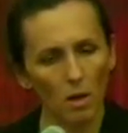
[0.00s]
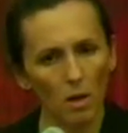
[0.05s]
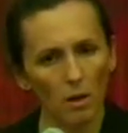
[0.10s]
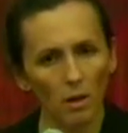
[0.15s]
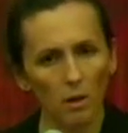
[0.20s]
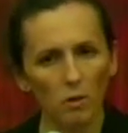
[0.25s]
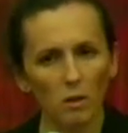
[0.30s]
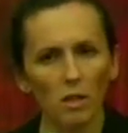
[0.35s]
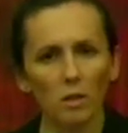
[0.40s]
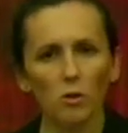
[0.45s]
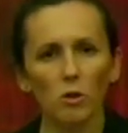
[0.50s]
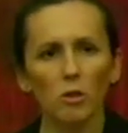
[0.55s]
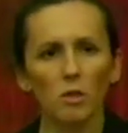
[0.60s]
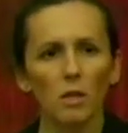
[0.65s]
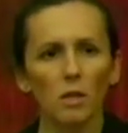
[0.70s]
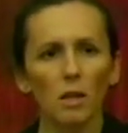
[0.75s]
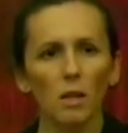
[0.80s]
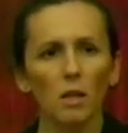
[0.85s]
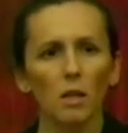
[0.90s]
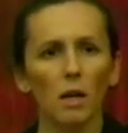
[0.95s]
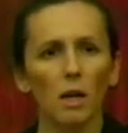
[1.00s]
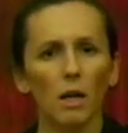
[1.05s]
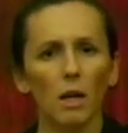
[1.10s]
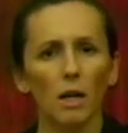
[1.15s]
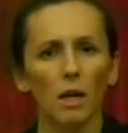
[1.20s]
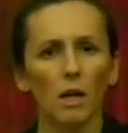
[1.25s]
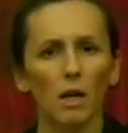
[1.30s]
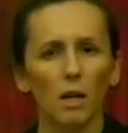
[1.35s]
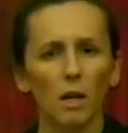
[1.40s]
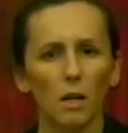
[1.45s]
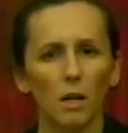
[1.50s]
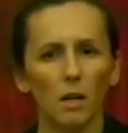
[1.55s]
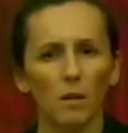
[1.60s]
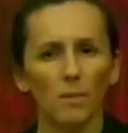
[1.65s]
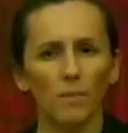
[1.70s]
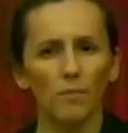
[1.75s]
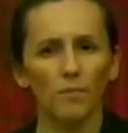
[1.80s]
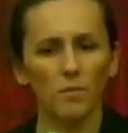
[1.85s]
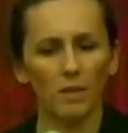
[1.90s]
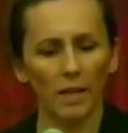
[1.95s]
There's an interesting
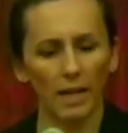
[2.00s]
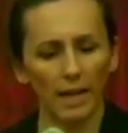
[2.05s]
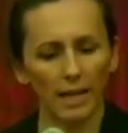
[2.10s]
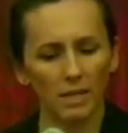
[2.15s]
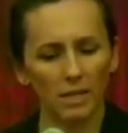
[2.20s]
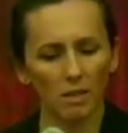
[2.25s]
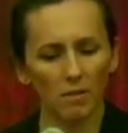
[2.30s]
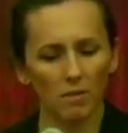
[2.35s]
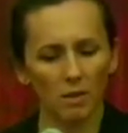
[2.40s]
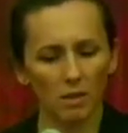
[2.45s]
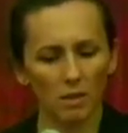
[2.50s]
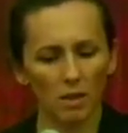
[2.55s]
case of this that